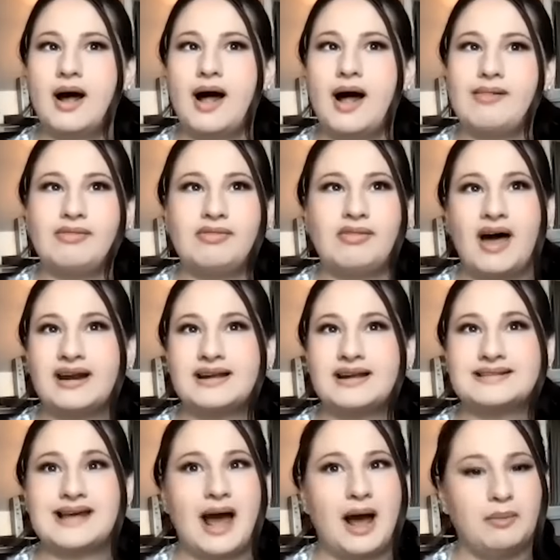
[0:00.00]
a lot
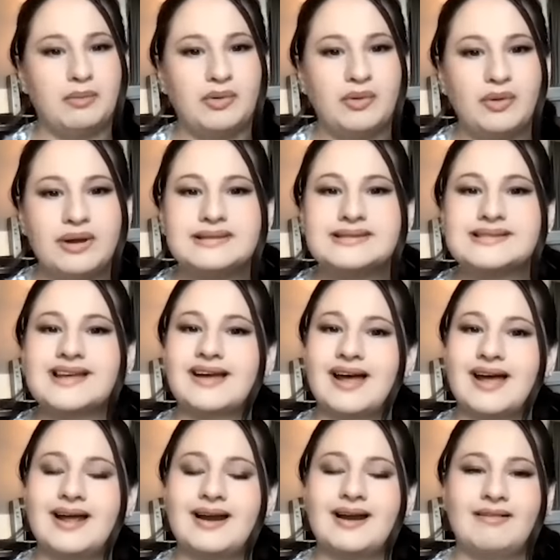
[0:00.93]
of tabloids could
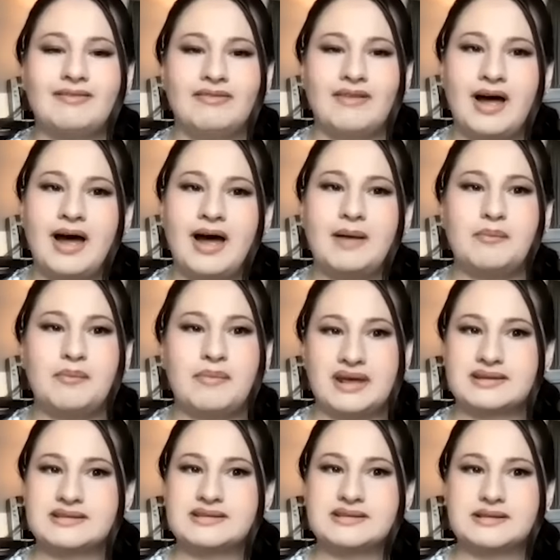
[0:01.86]
get a lot
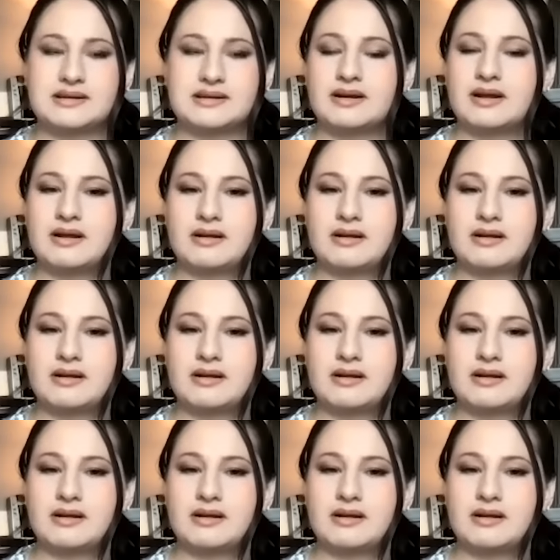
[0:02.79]
mixed